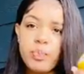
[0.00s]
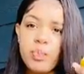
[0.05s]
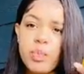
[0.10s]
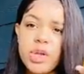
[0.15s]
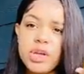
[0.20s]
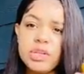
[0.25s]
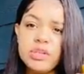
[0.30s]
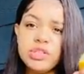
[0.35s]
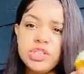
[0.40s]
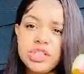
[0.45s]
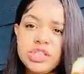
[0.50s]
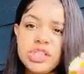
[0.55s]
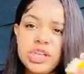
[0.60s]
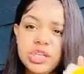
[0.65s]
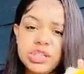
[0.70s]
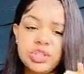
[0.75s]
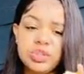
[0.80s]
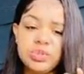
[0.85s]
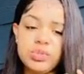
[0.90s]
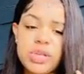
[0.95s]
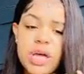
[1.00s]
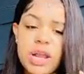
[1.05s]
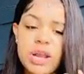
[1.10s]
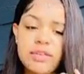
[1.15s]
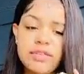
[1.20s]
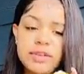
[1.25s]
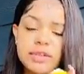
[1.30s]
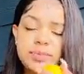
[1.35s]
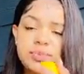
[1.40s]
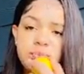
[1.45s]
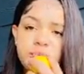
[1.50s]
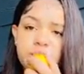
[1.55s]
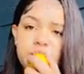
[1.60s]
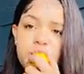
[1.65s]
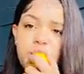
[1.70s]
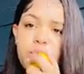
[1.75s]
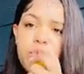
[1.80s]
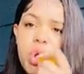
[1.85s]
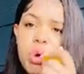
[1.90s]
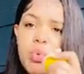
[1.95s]
you just suck the juice out of it.
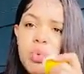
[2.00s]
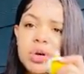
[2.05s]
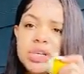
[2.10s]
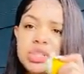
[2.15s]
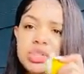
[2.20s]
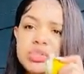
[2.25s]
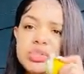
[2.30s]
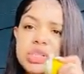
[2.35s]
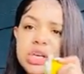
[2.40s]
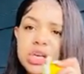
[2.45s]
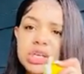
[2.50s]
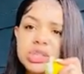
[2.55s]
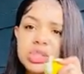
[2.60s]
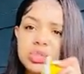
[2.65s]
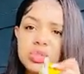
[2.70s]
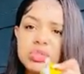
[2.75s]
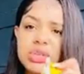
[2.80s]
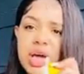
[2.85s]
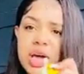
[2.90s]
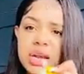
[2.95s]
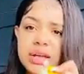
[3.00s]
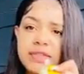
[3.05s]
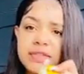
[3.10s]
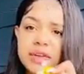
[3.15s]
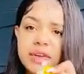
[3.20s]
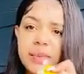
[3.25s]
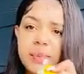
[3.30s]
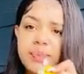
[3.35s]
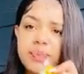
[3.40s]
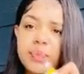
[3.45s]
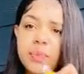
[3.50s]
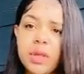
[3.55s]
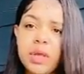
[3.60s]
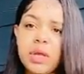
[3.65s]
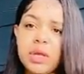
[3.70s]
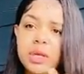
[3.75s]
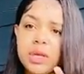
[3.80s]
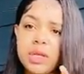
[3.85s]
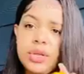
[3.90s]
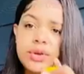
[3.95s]
Once you suck the juice out of it,
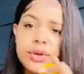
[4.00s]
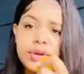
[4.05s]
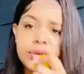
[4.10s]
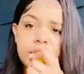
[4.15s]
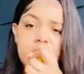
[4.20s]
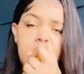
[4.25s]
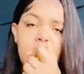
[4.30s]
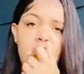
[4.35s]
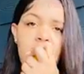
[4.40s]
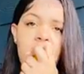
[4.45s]
then you're good to go.